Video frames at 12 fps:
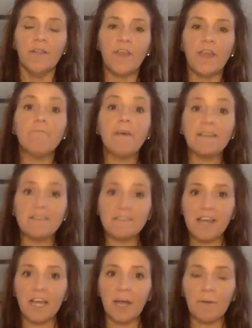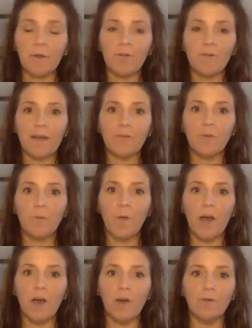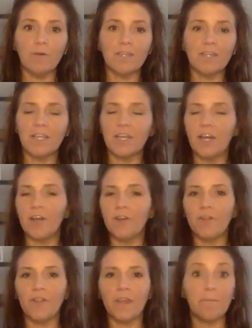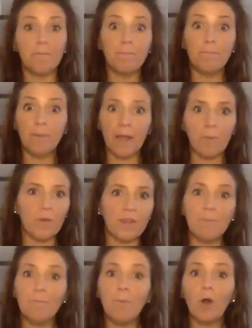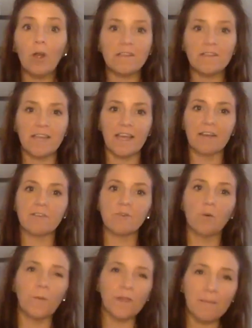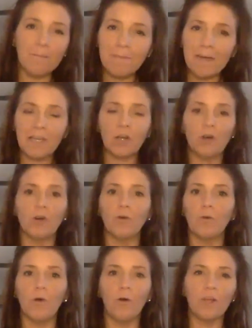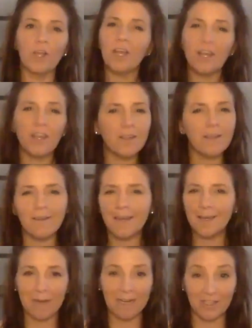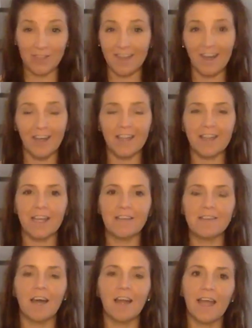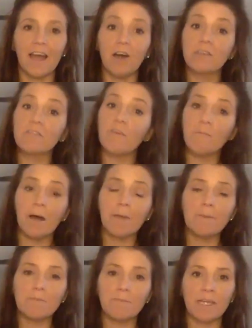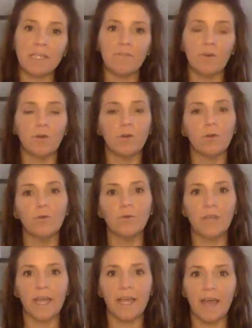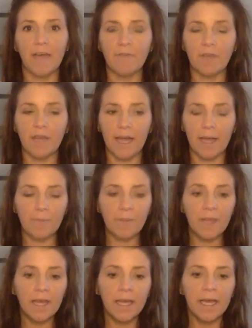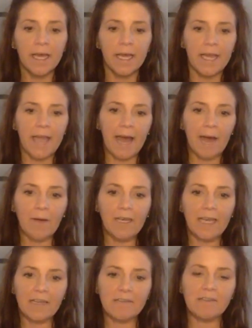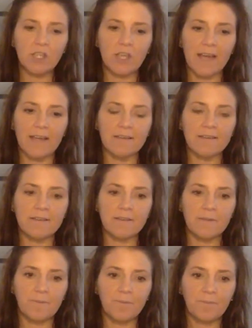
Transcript: the events that are going on around the world, you know, within politics or within medical, or you can imagine the kind of things that I get asked for my perspective on all day, every day. Now, ladies and gents,